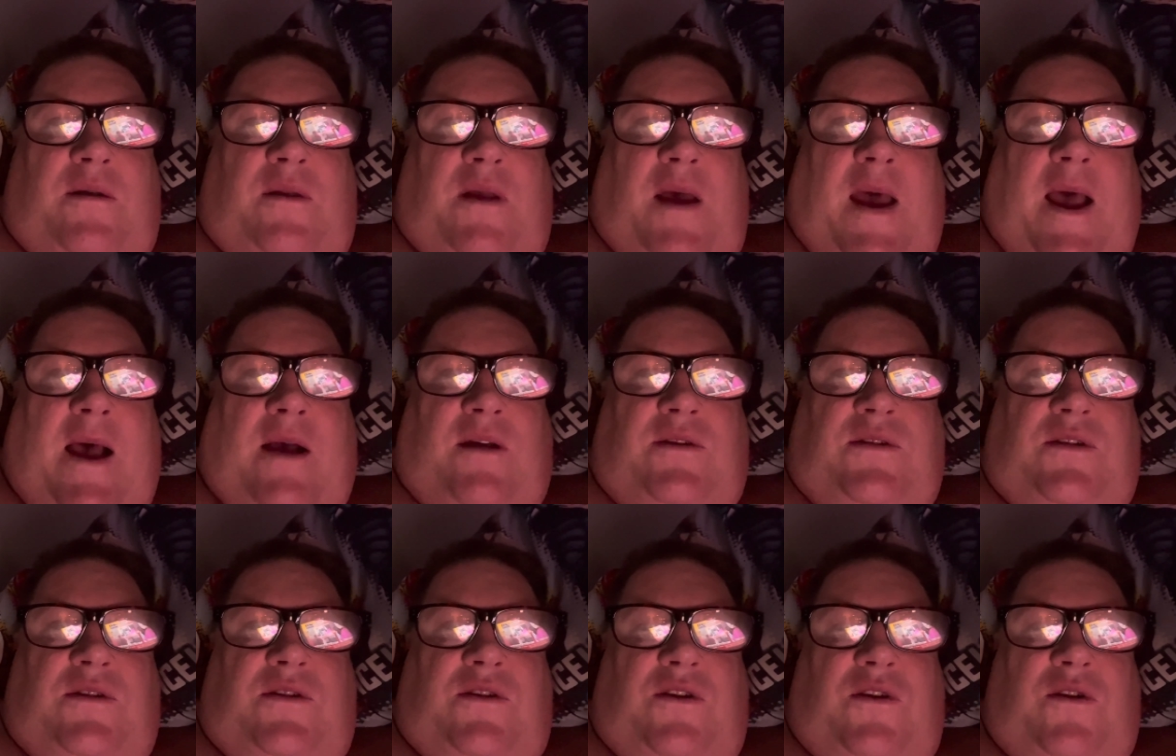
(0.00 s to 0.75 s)
the
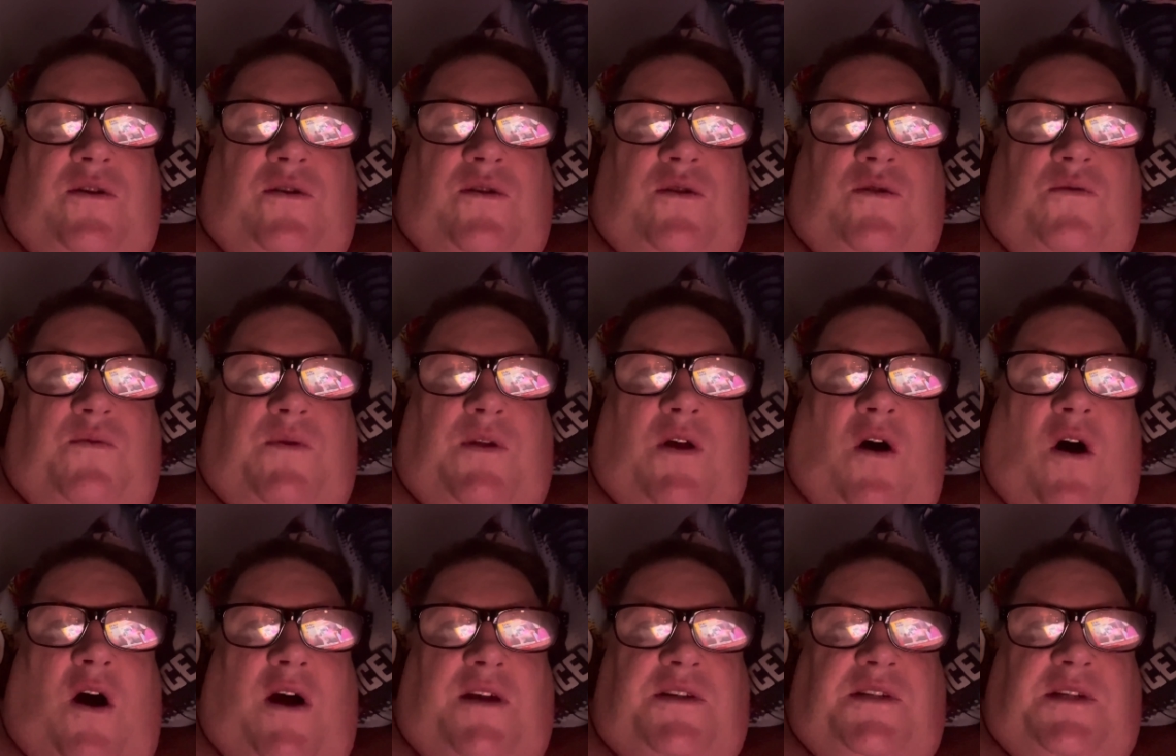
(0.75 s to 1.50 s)
house is huge with
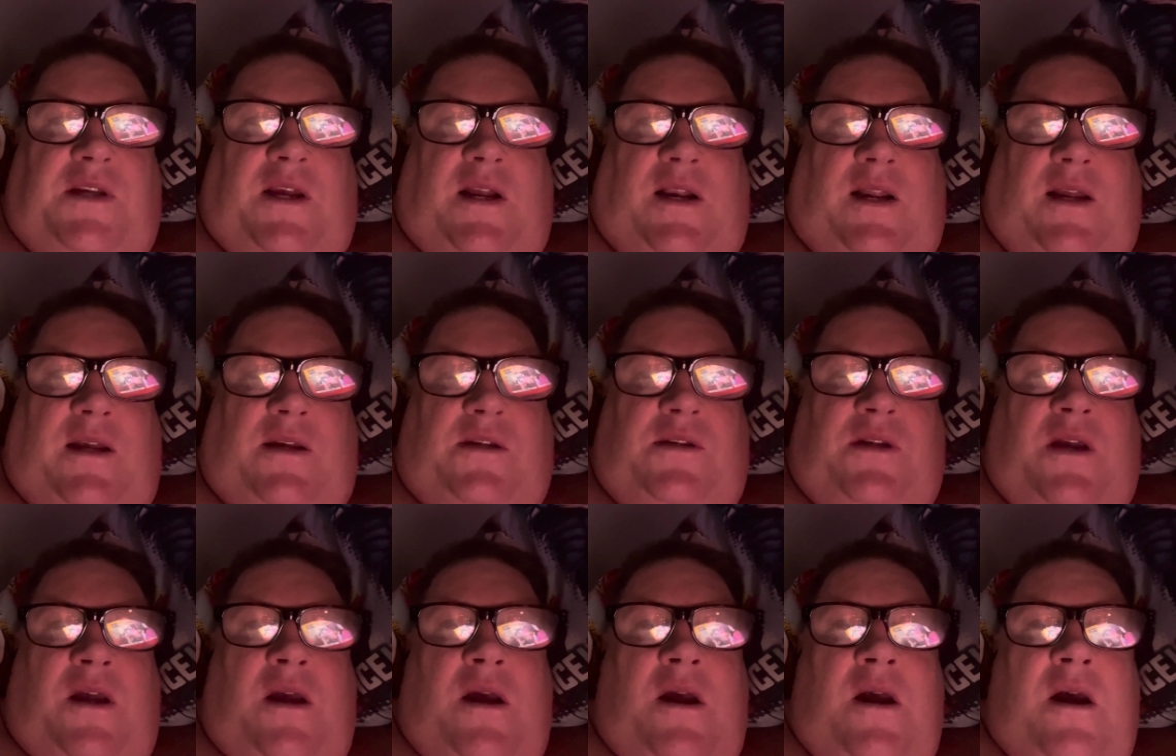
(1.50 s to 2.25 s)
high
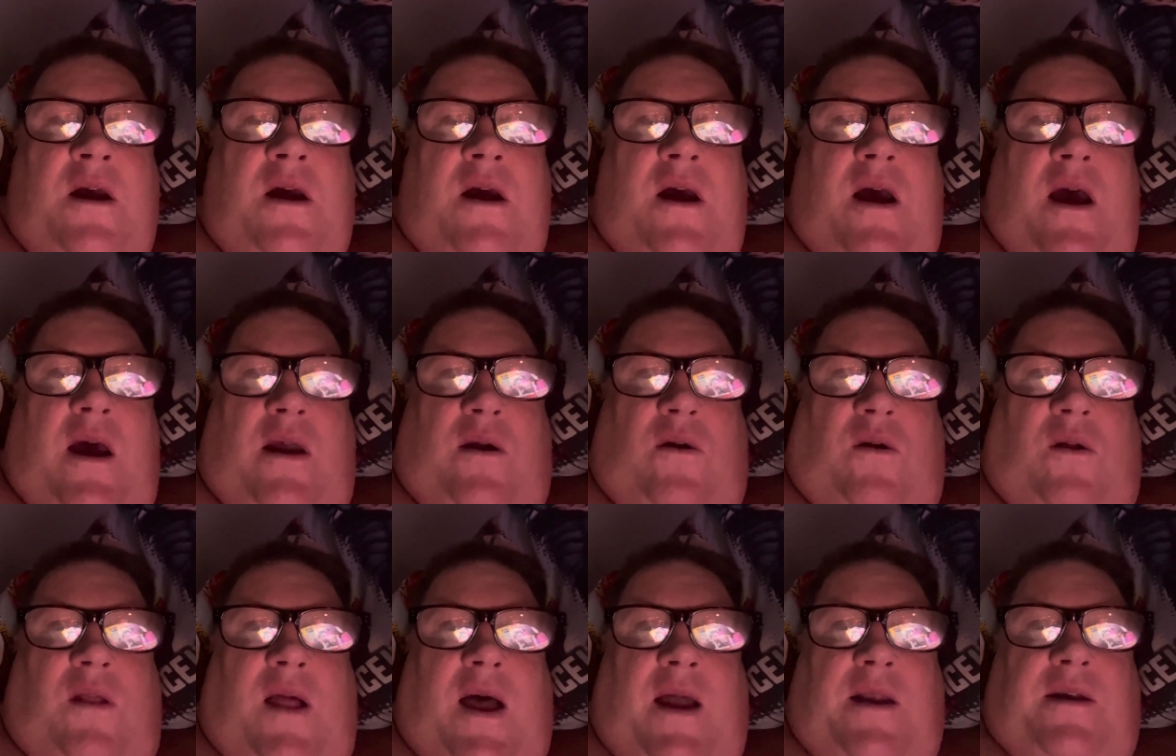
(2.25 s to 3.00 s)
ceilings and
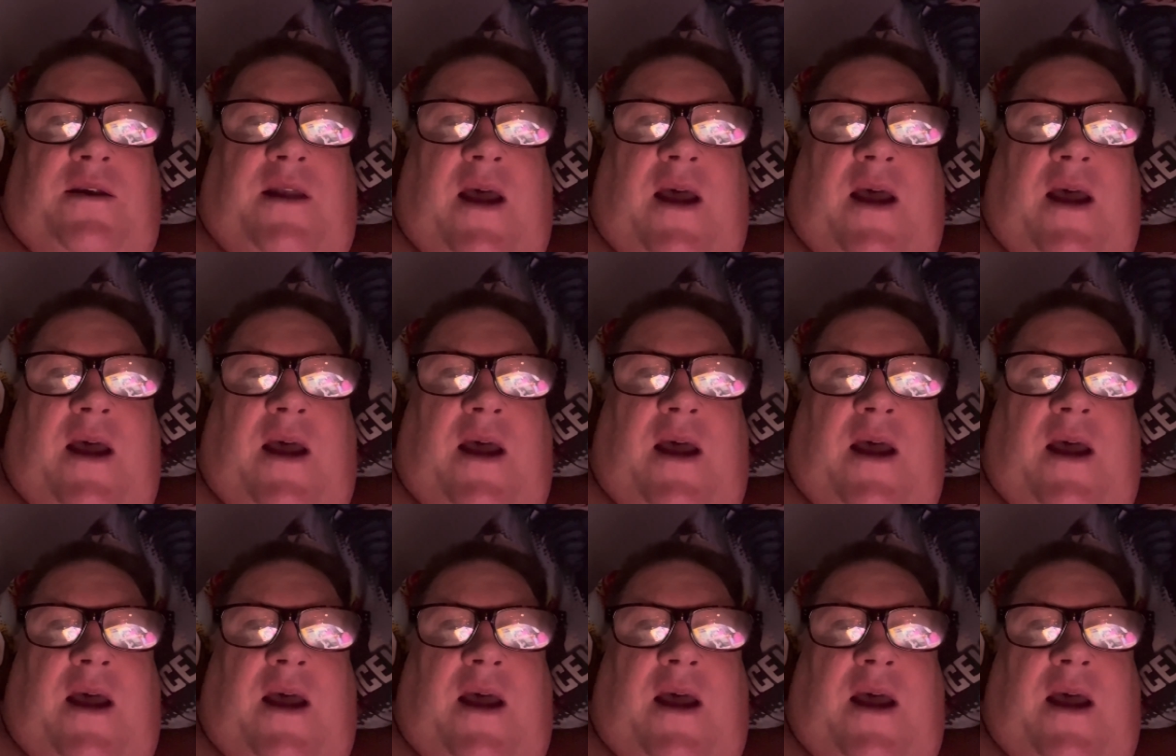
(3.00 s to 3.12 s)
all that.